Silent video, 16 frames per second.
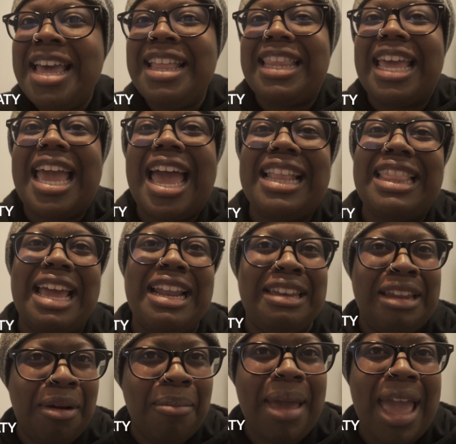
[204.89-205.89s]
They had that
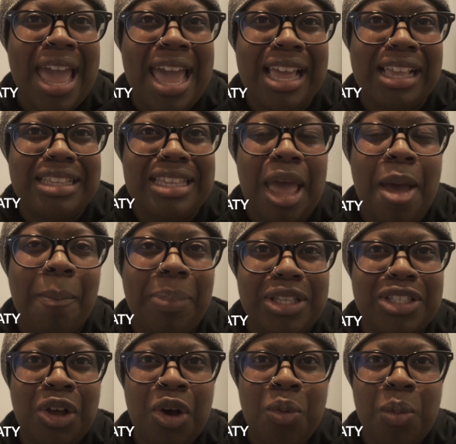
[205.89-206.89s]
dumbass
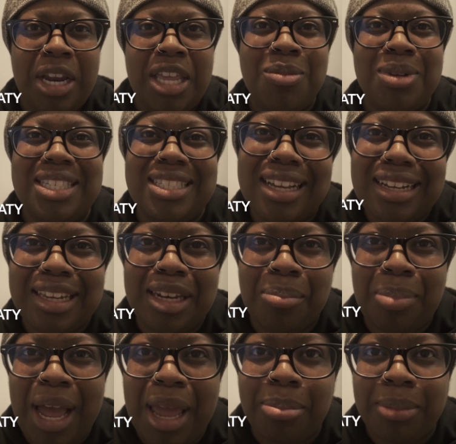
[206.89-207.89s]
episode where he was stuck in the
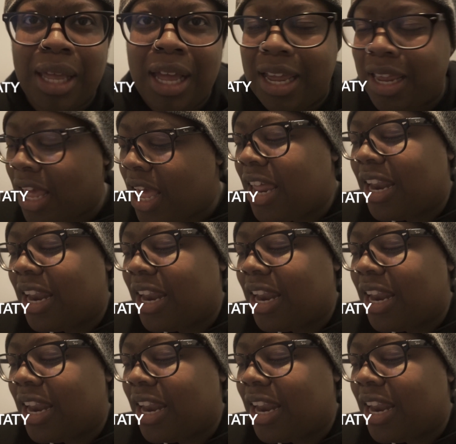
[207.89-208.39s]
pipeline.